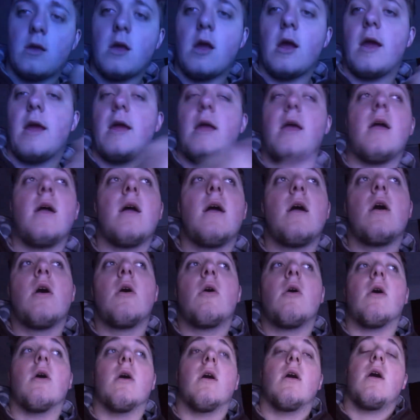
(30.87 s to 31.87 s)
All right.
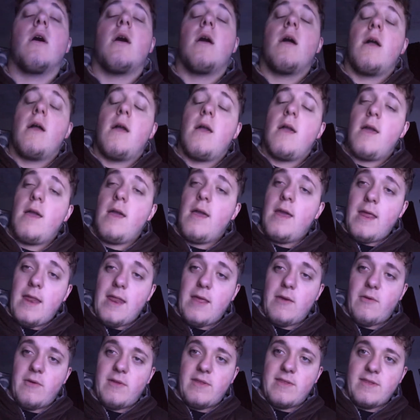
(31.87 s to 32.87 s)
Well.
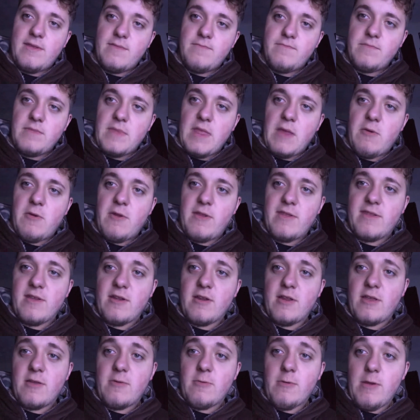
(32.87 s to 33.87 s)
Anyways, they were in
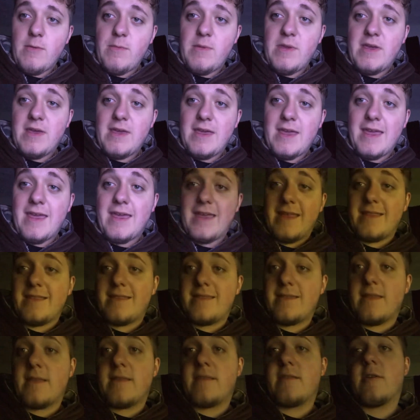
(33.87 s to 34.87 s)
Saudi Arabia, and
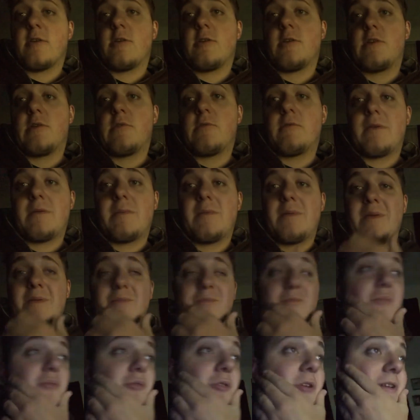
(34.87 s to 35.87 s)
the Saudi
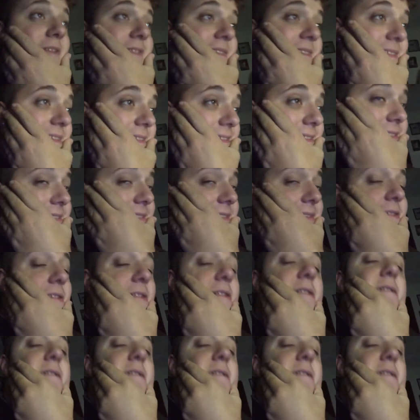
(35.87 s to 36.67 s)
Arabian prince